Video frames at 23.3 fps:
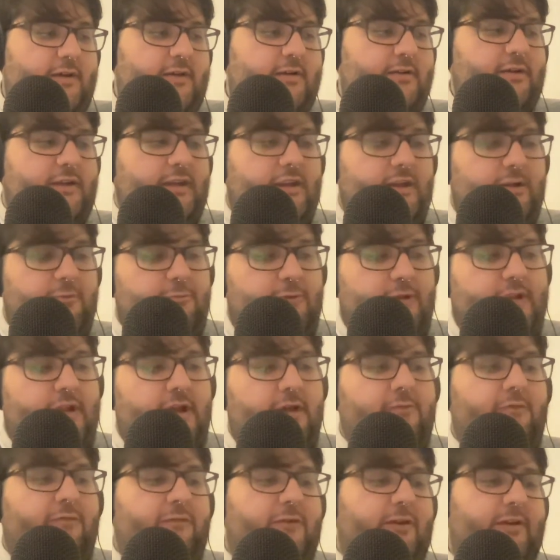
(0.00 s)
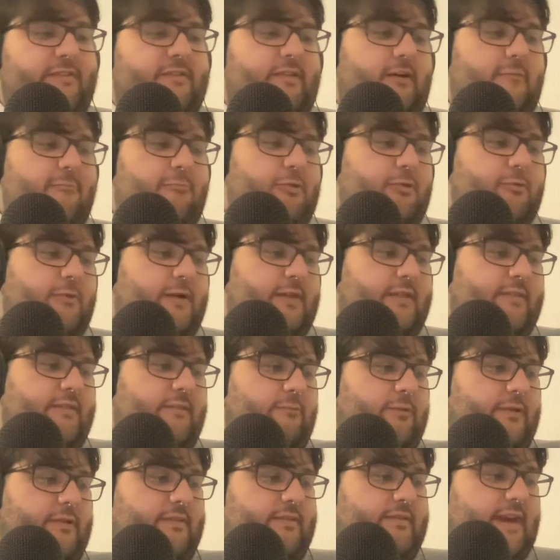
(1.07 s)
we know, for example,
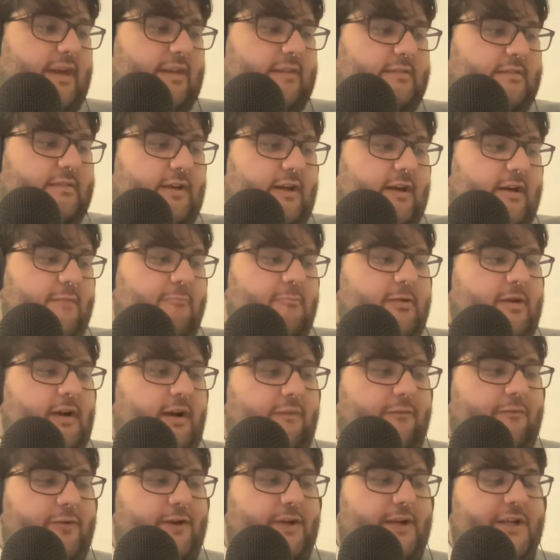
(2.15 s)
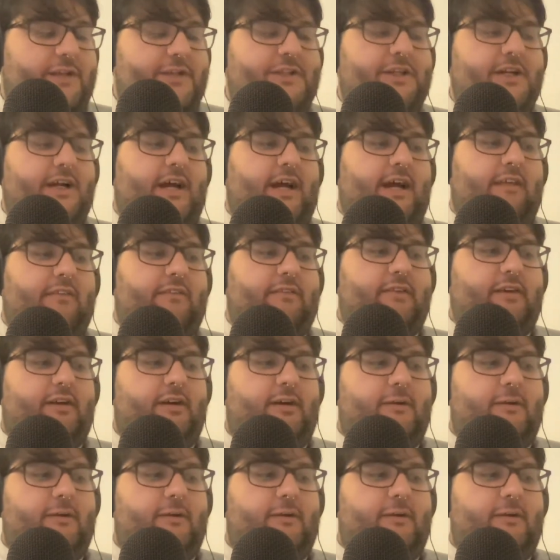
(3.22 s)
with test coverage and